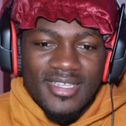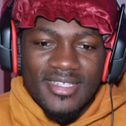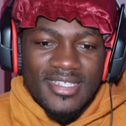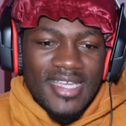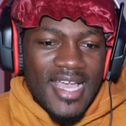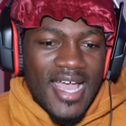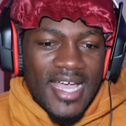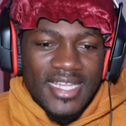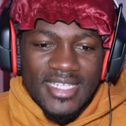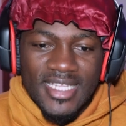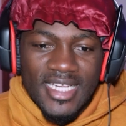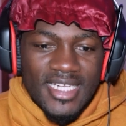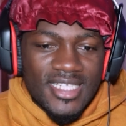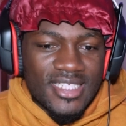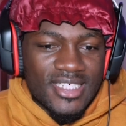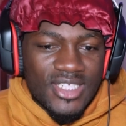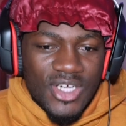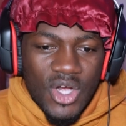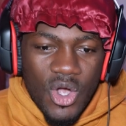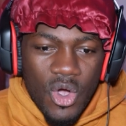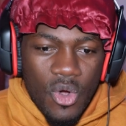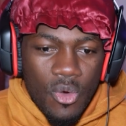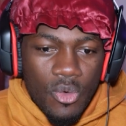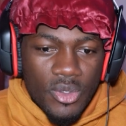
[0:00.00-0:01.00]
Yeah, this
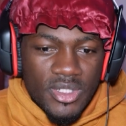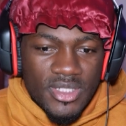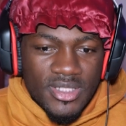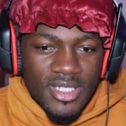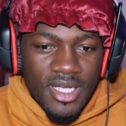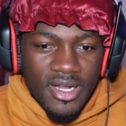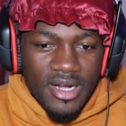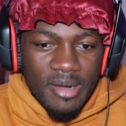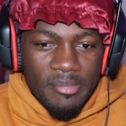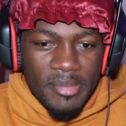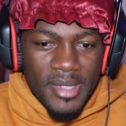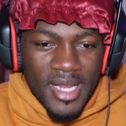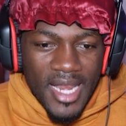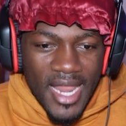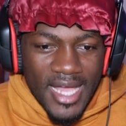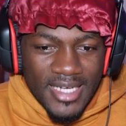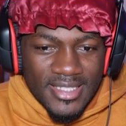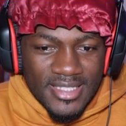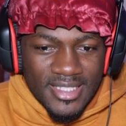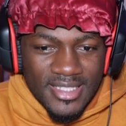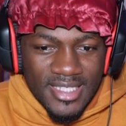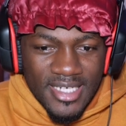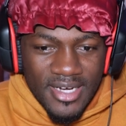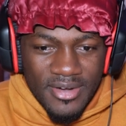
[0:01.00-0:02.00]
show is gonna be
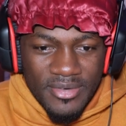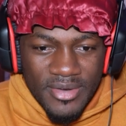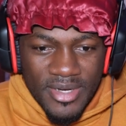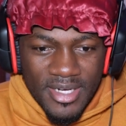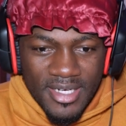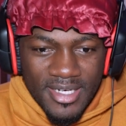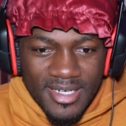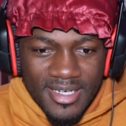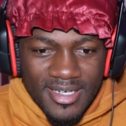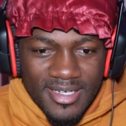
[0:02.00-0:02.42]
legendary.